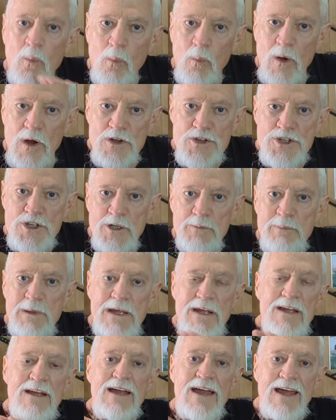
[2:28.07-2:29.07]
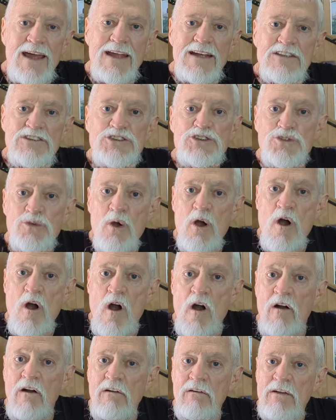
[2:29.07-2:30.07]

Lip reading: where it should be, and it's strong.